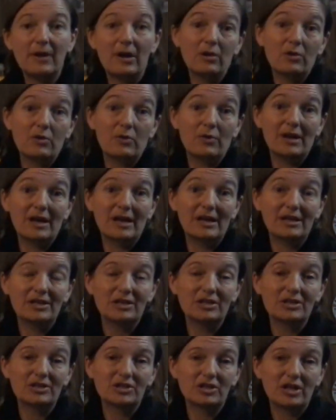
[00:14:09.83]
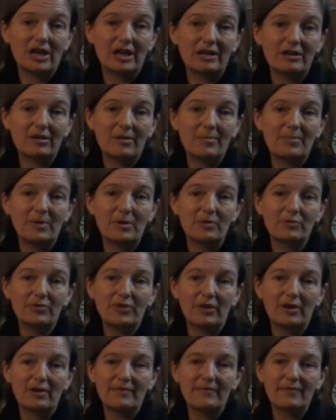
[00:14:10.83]
I'll go ahead and check both
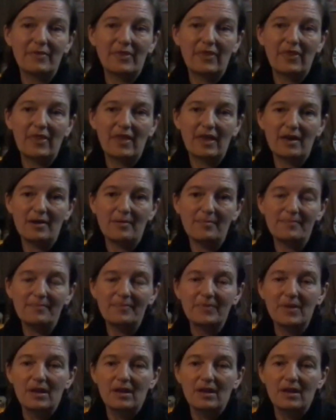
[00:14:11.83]
of them.